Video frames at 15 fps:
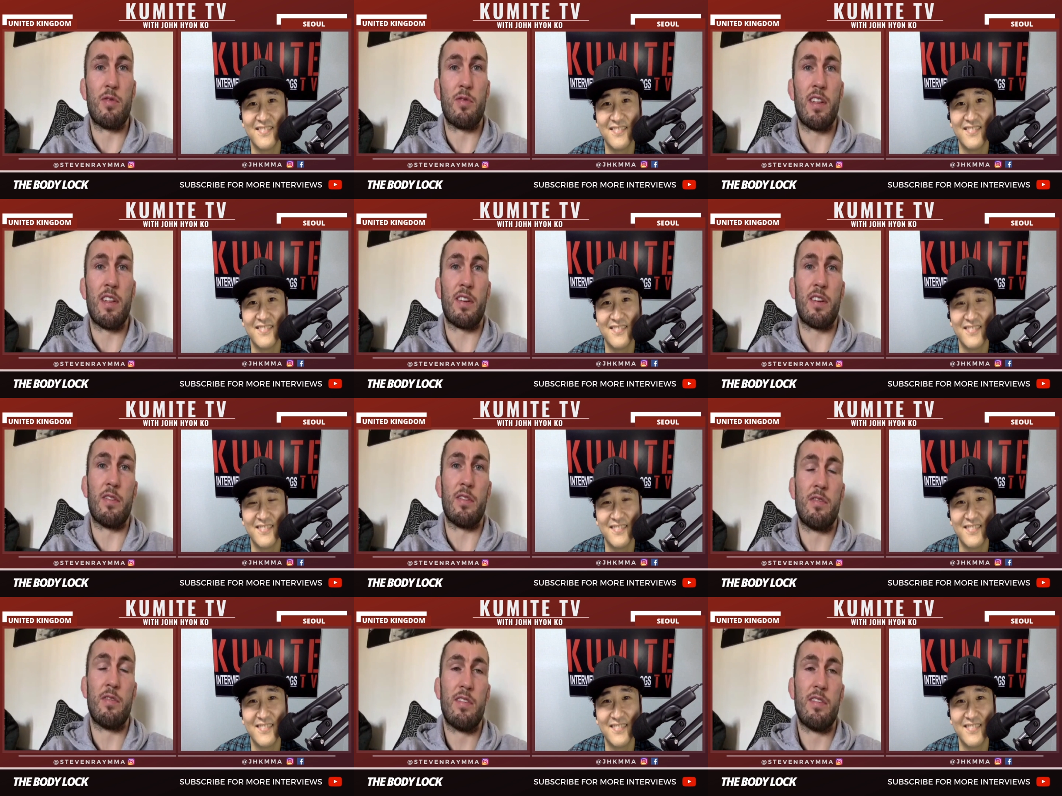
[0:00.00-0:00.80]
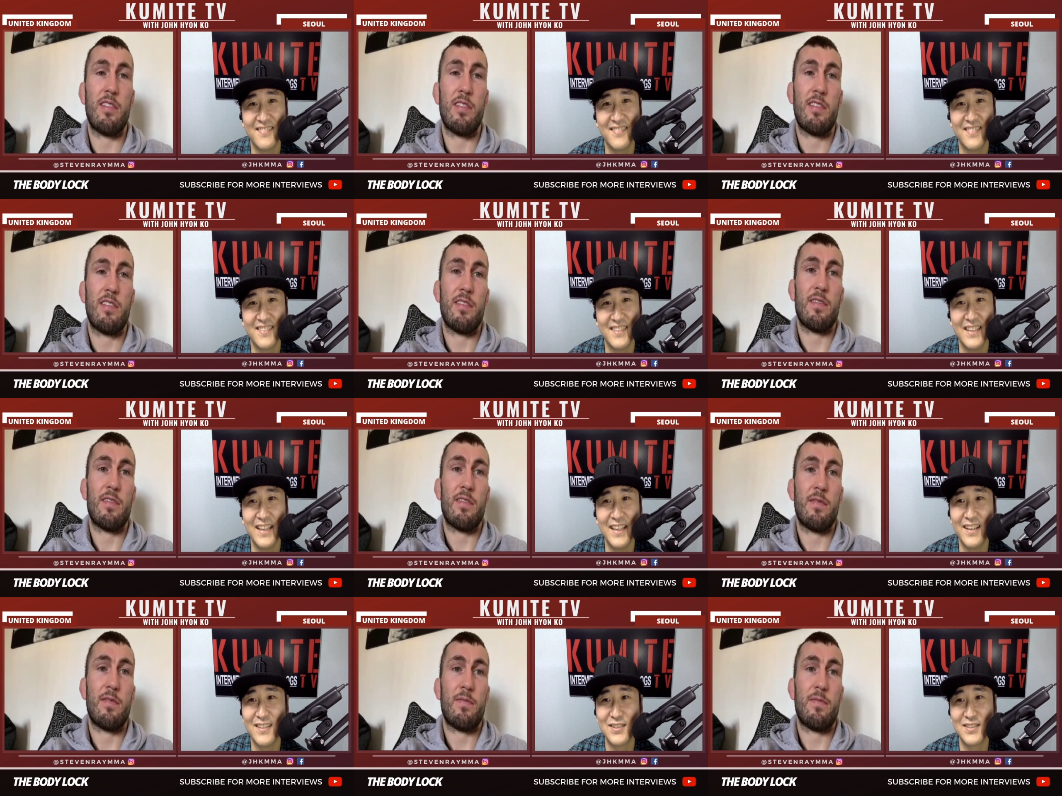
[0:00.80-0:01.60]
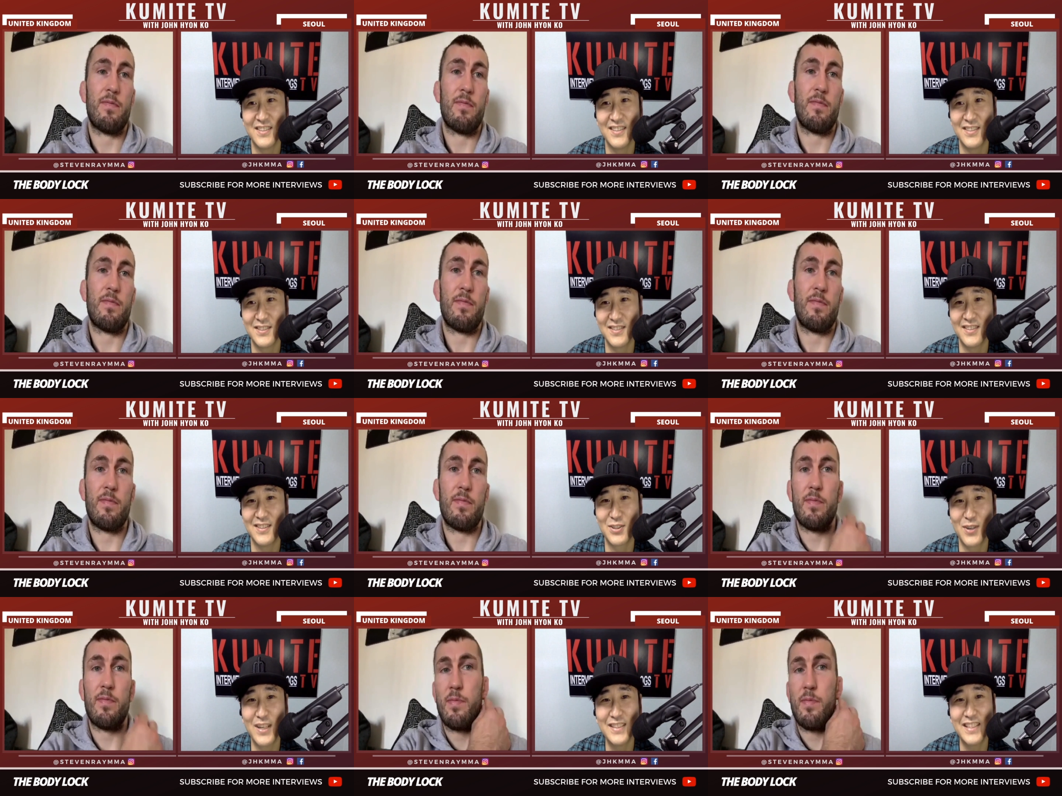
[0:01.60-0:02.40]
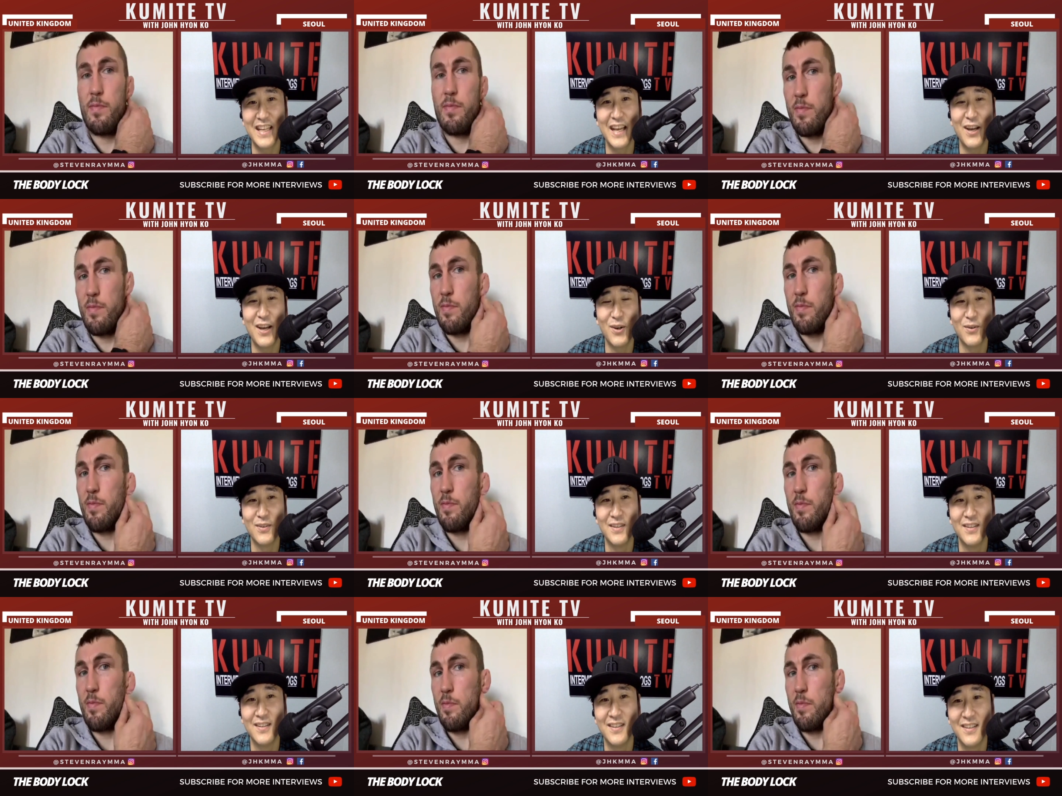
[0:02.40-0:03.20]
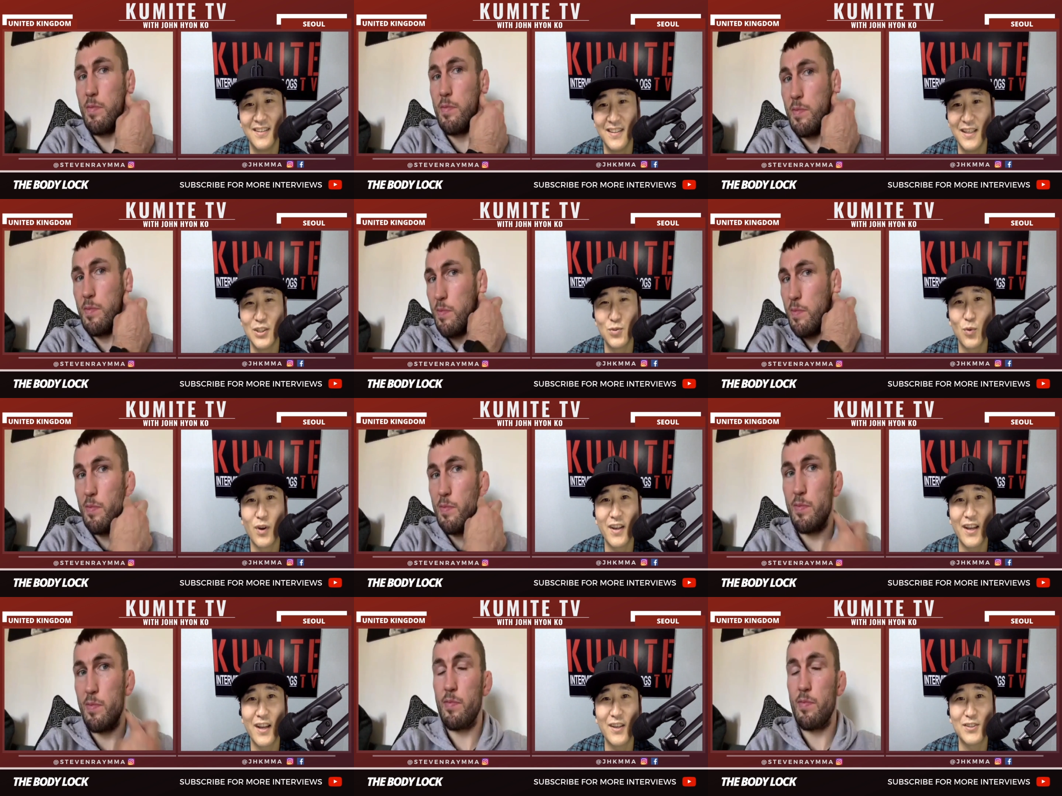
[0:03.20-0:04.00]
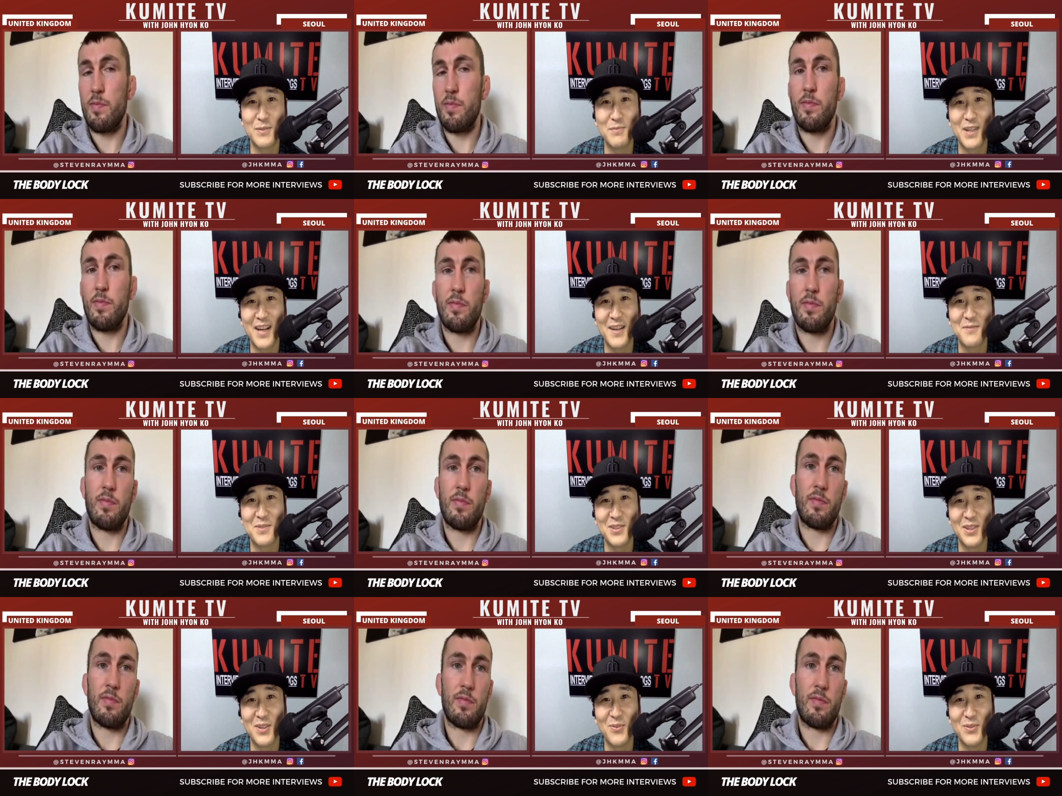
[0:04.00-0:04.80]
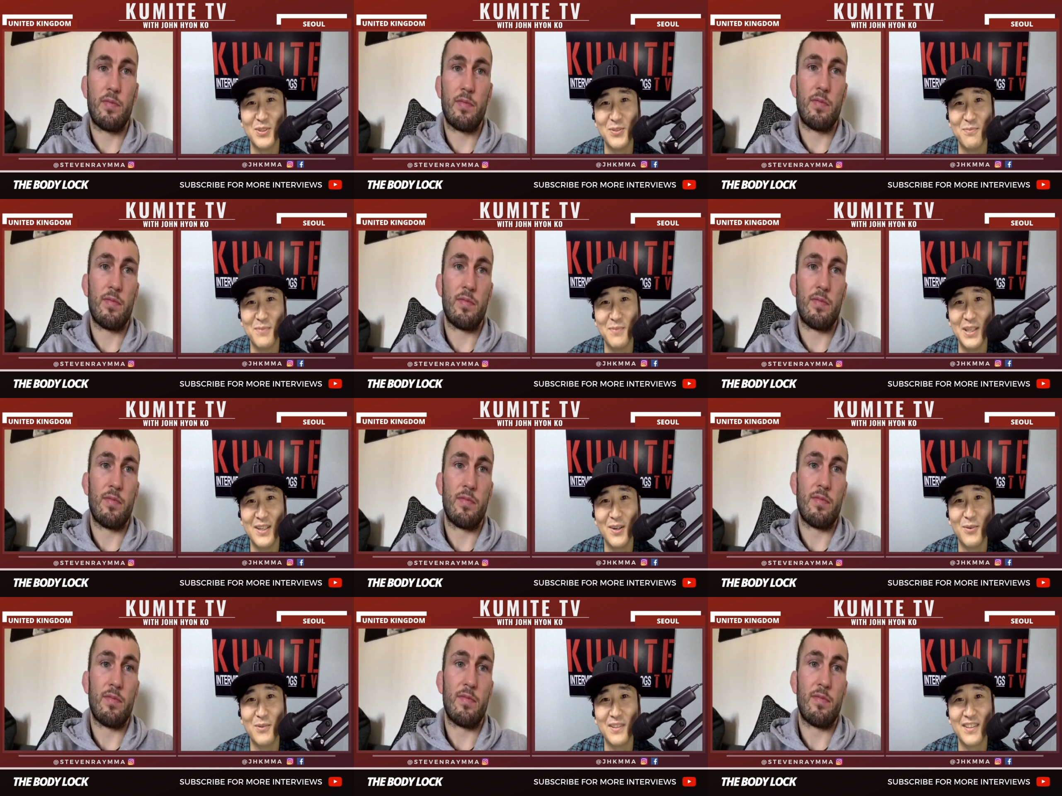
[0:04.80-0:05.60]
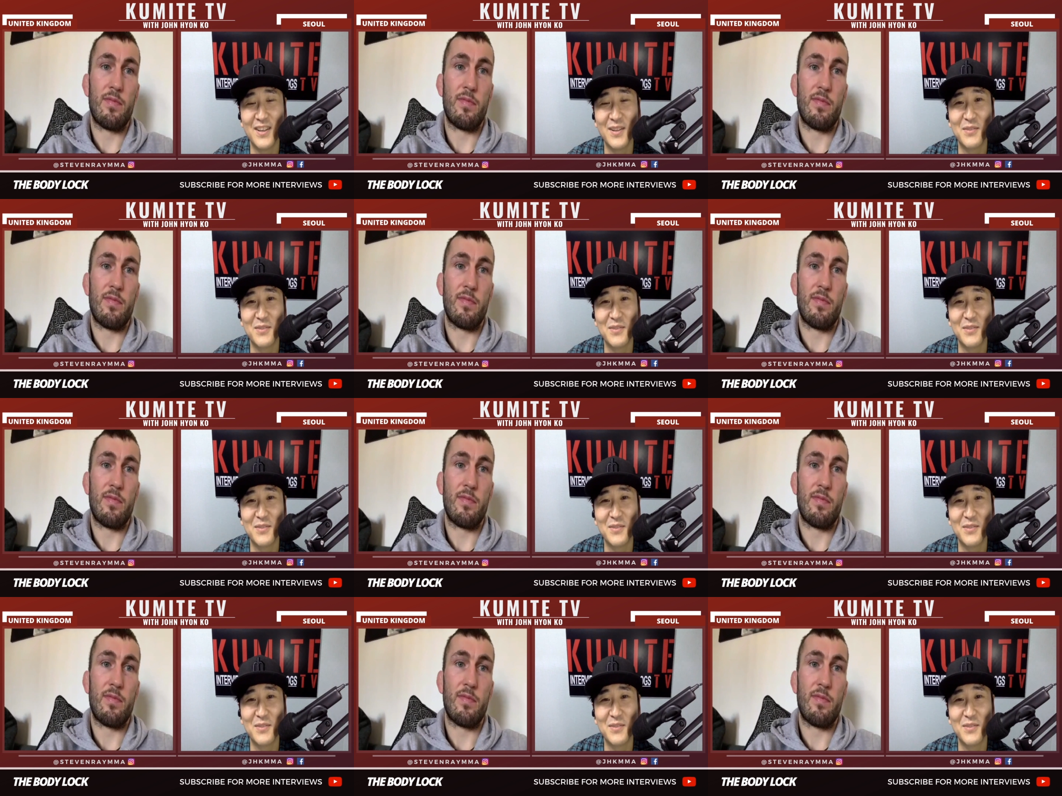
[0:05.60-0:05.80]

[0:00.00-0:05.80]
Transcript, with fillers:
Speaker 1: Really cool.
Speaker 2: Yeah, it's it's it's crazy how things work out sometimes, you know, when you meet up with